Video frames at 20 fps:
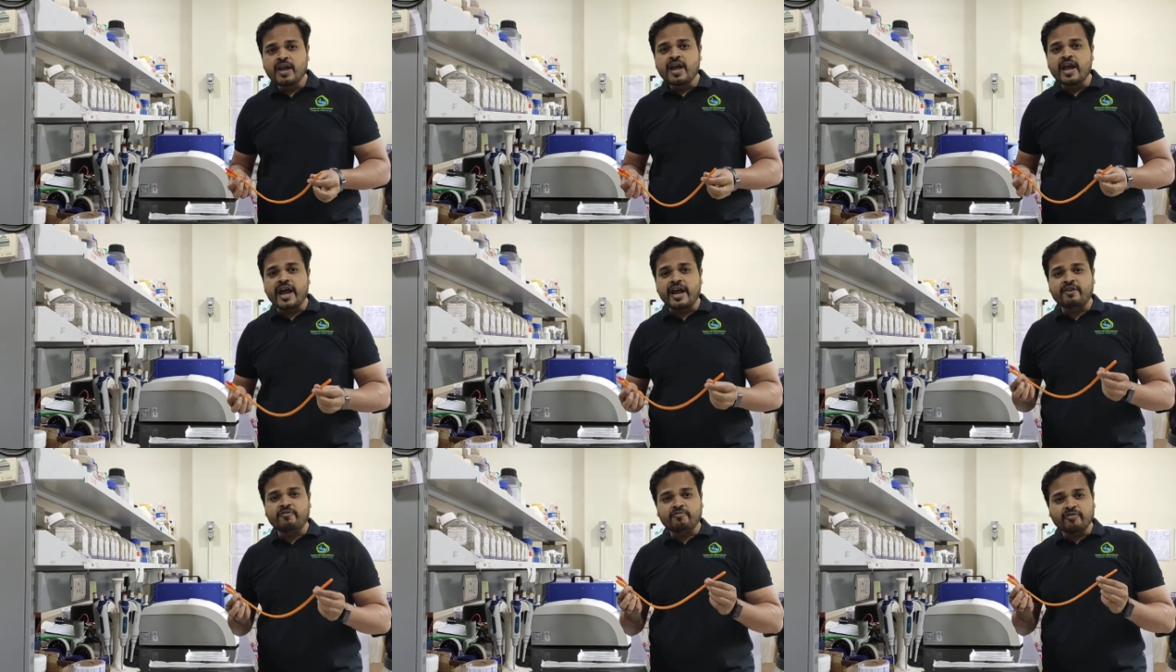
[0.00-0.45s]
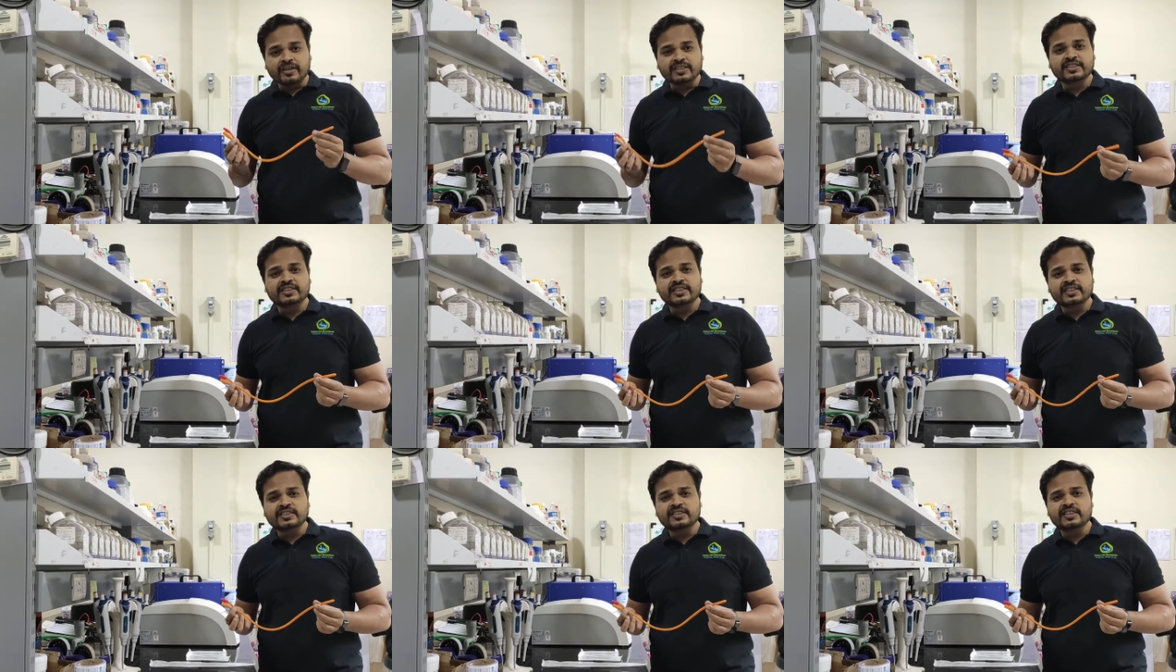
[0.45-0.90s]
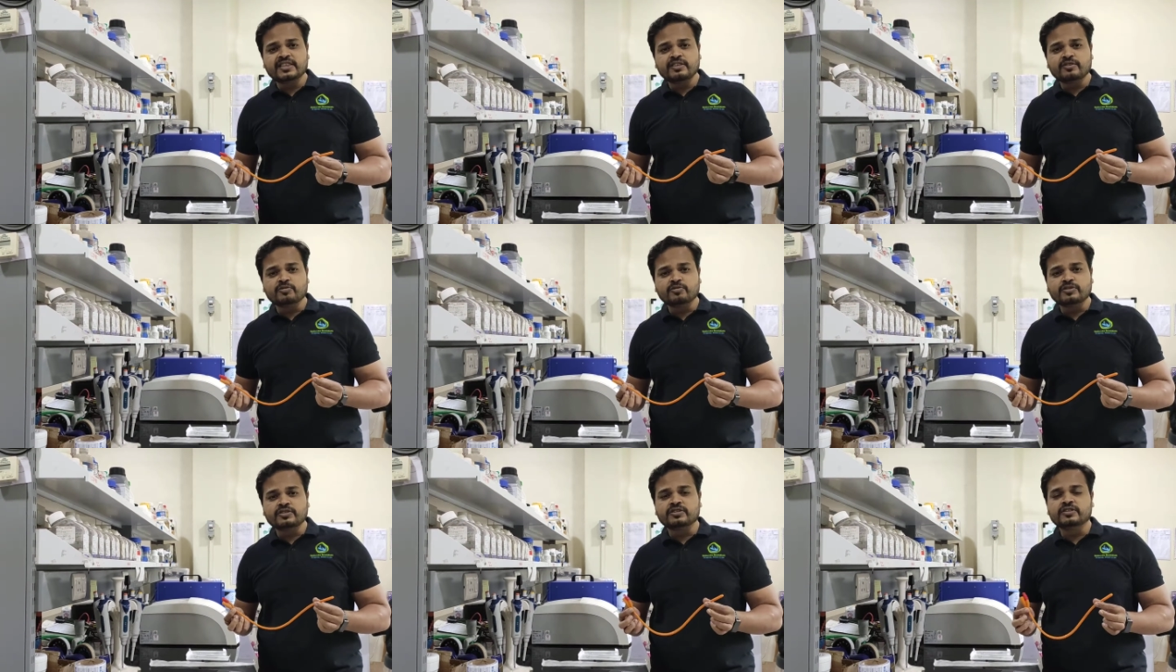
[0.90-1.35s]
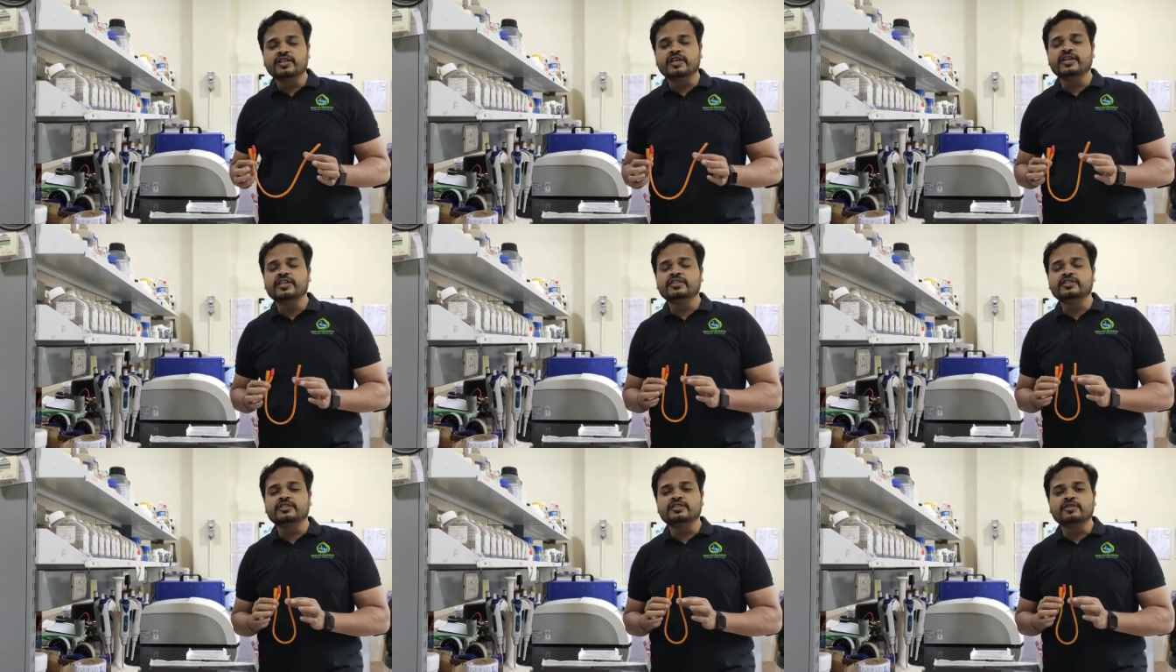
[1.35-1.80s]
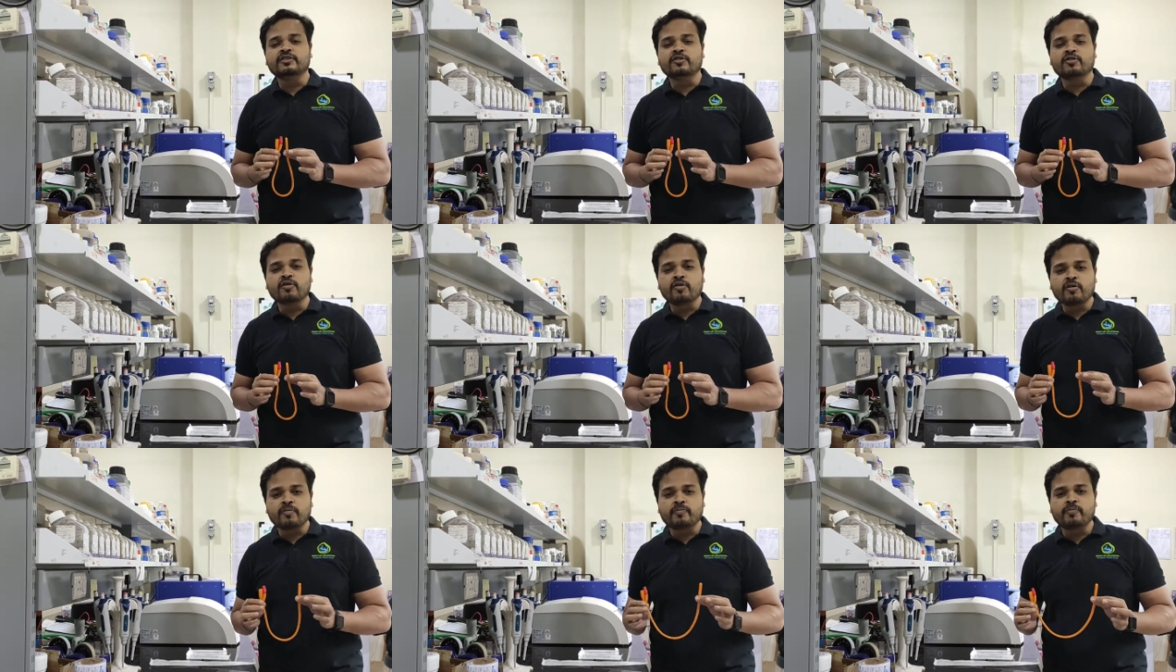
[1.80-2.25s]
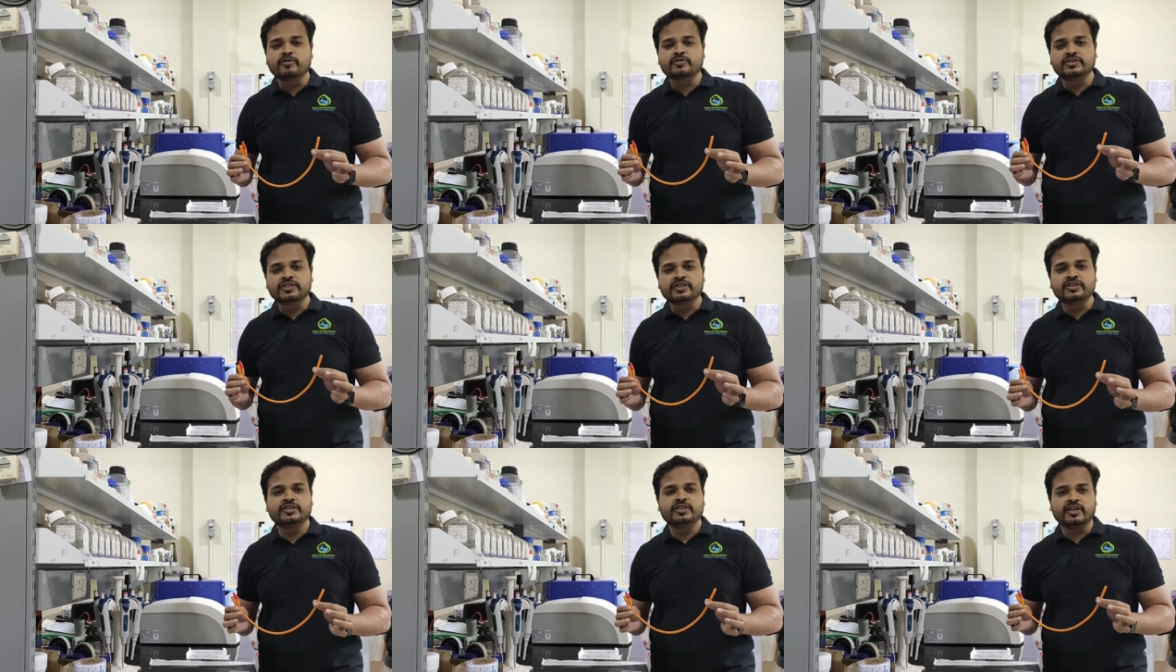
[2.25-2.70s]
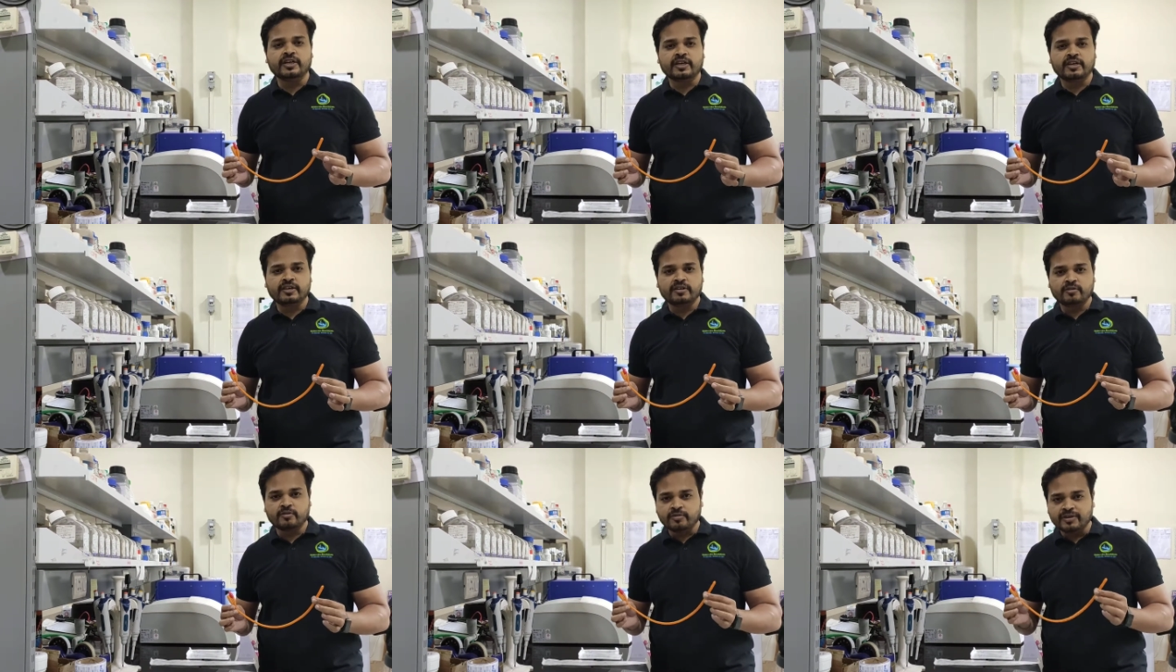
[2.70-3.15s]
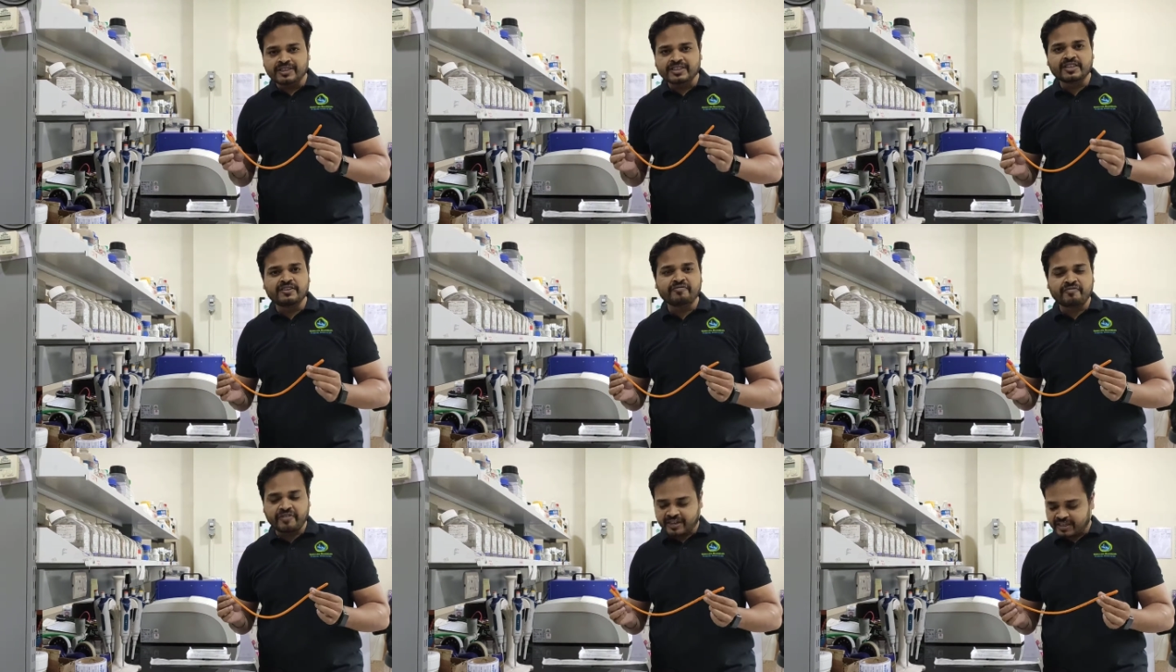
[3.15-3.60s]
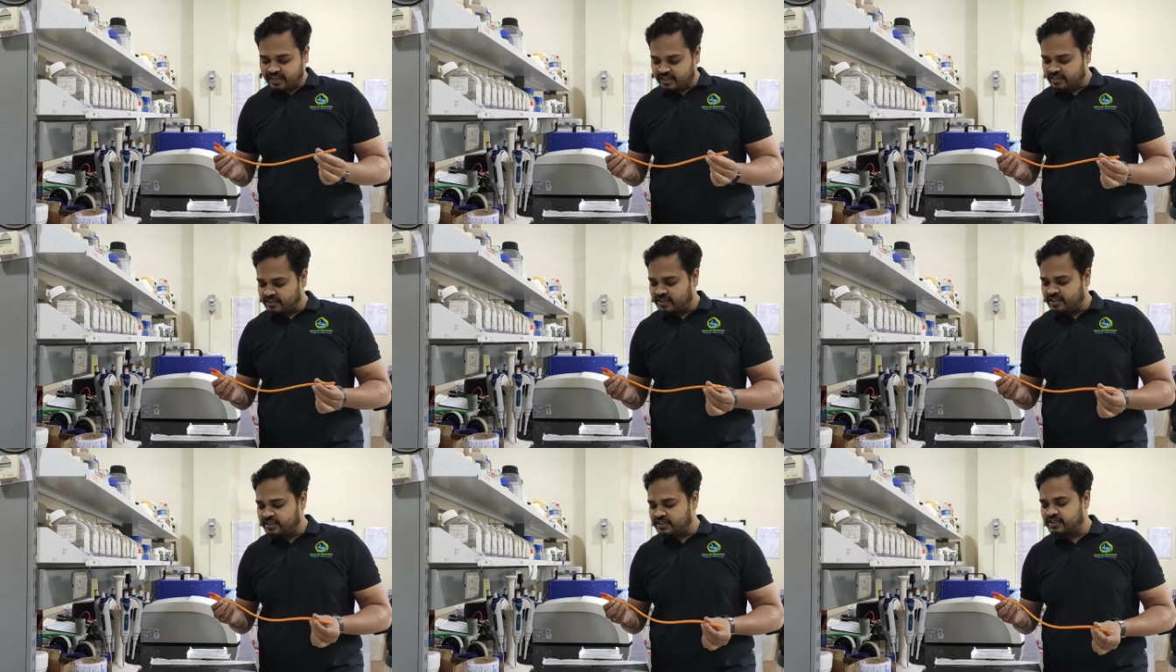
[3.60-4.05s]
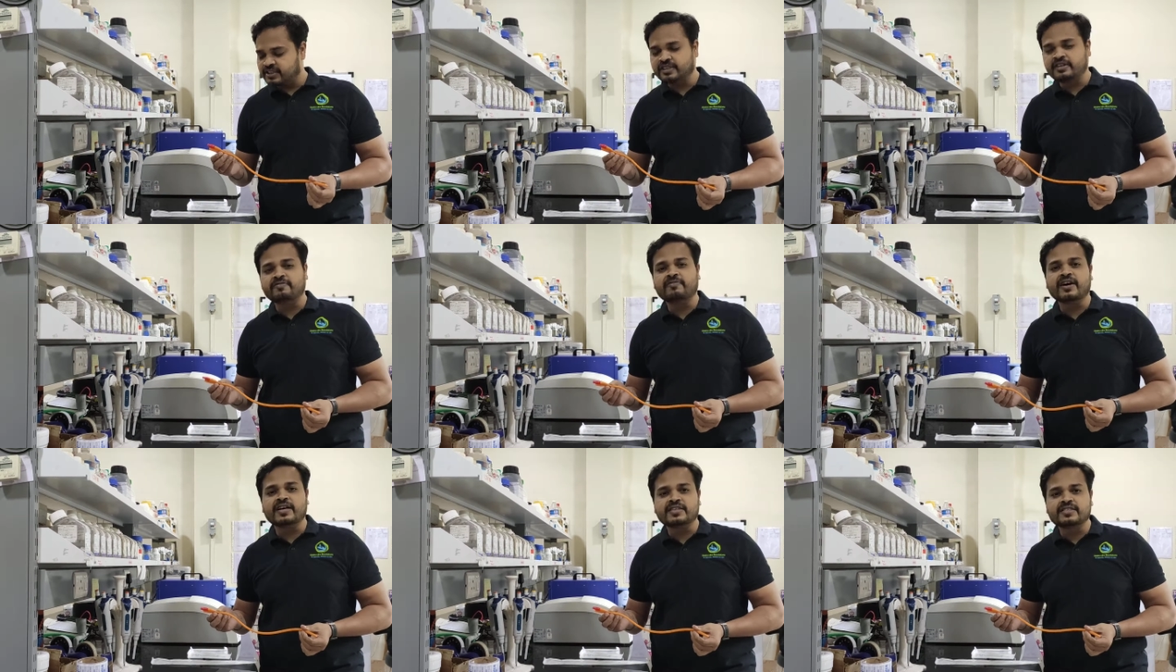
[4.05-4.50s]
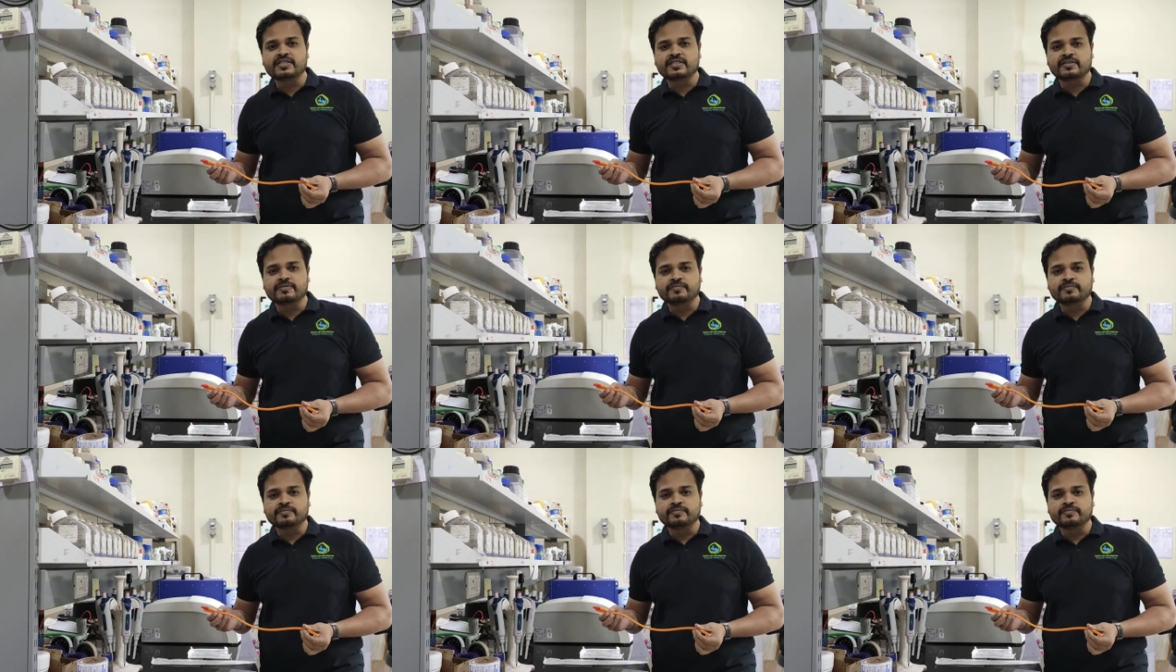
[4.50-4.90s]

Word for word: And once it is in use, there is no procedure to disinfect this device.